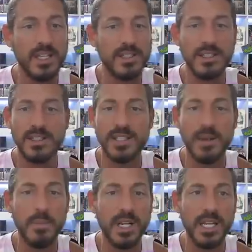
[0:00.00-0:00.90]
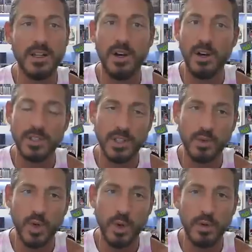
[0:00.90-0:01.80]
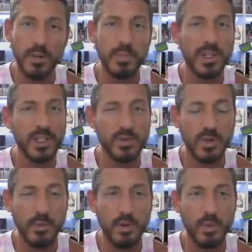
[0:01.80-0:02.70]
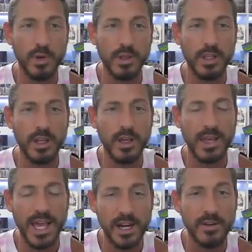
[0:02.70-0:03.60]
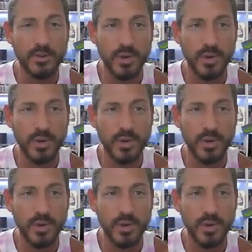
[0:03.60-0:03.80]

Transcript: it's somebody causing a rumor, but this rumor uh, had enough